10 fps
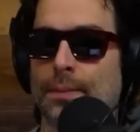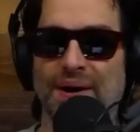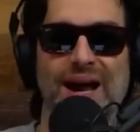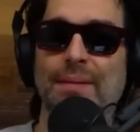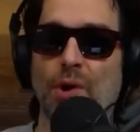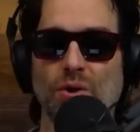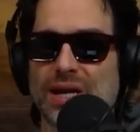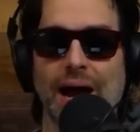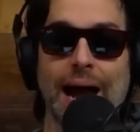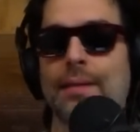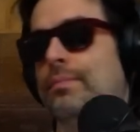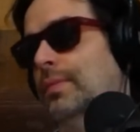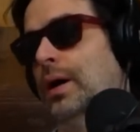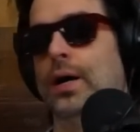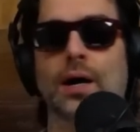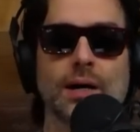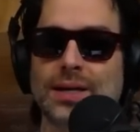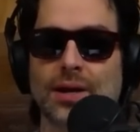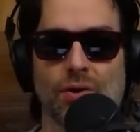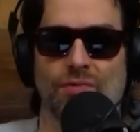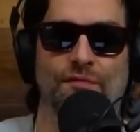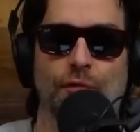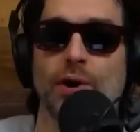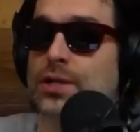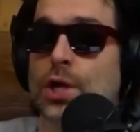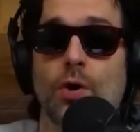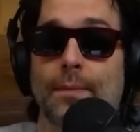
but I'm only I'm uh you know 42.